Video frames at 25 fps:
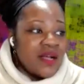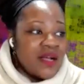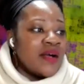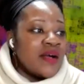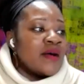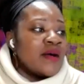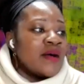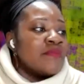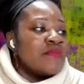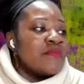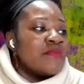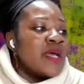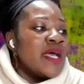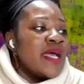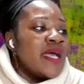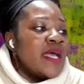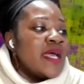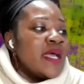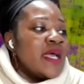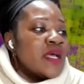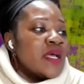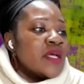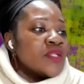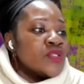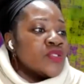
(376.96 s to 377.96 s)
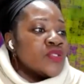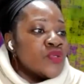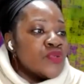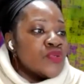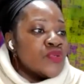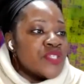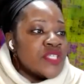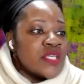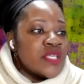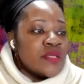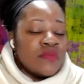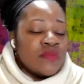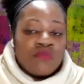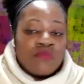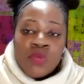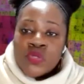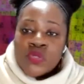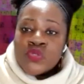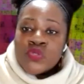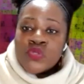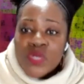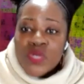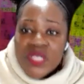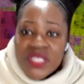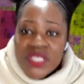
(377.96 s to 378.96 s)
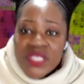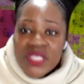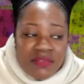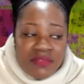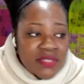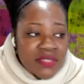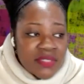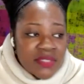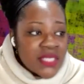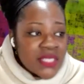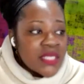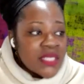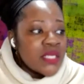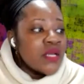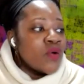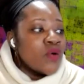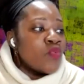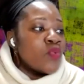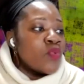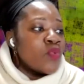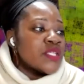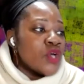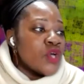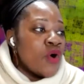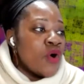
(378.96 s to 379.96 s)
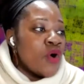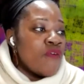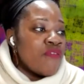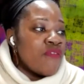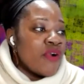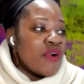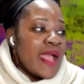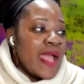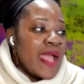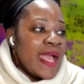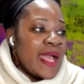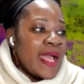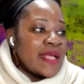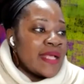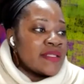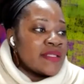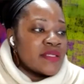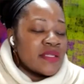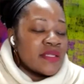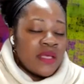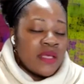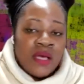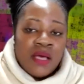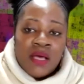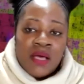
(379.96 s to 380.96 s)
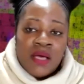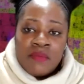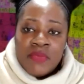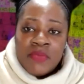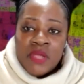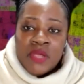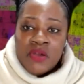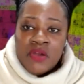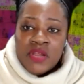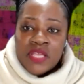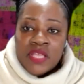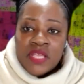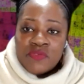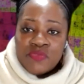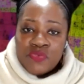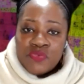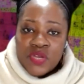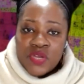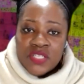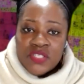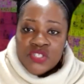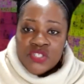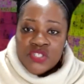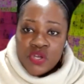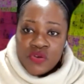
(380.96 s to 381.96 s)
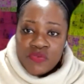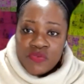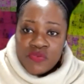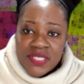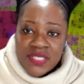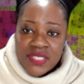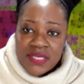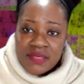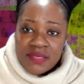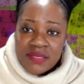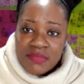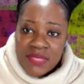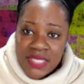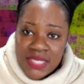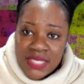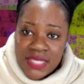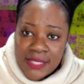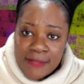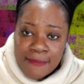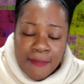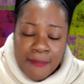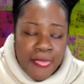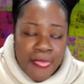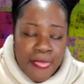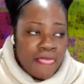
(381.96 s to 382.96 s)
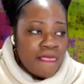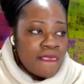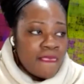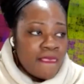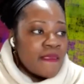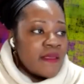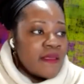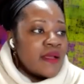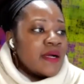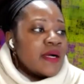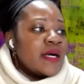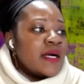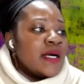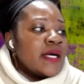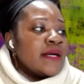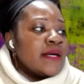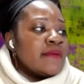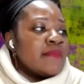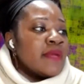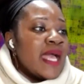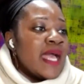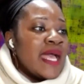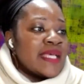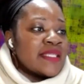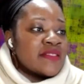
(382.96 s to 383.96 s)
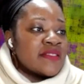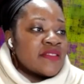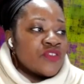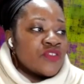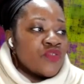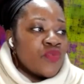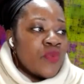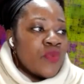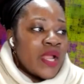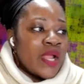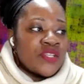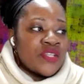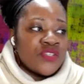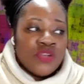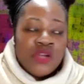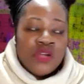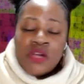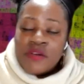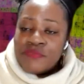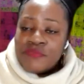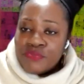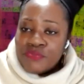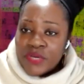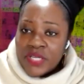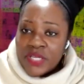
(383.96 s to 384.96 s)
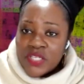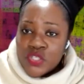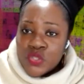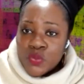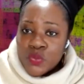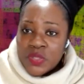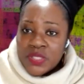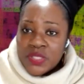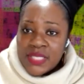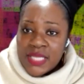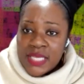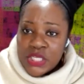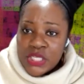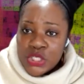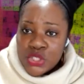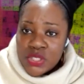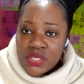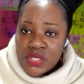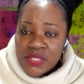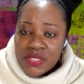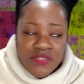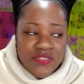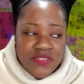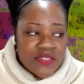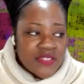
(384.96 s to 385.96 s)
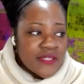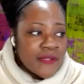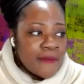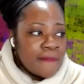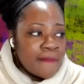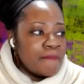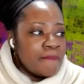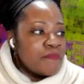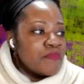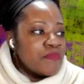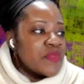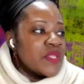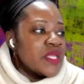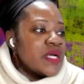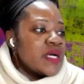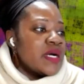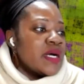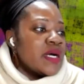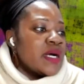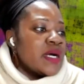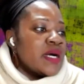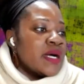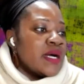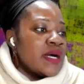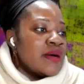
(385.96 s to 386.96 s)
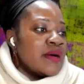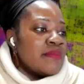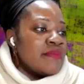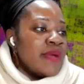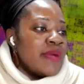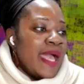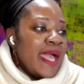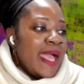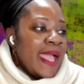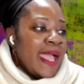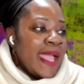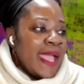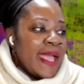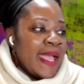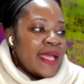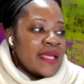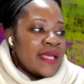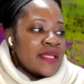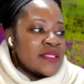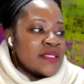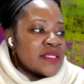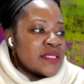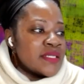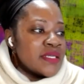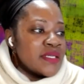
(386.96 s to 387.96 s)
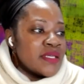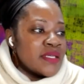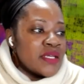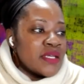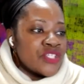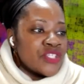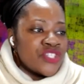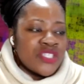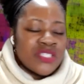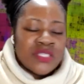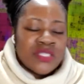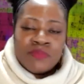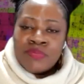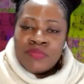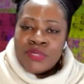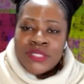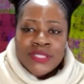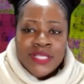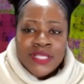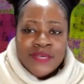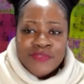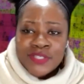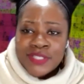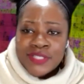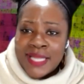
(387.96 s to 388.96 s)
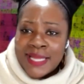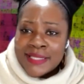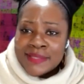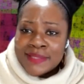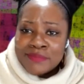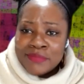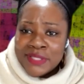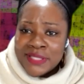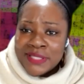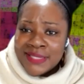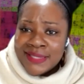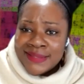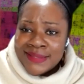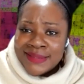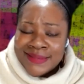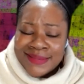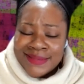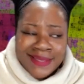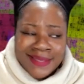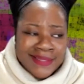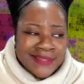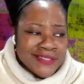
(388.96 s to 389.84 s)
Um, Lucy most recently was over at American Friends Service Committee as the director of Friends Relations. And she's a book lover like me.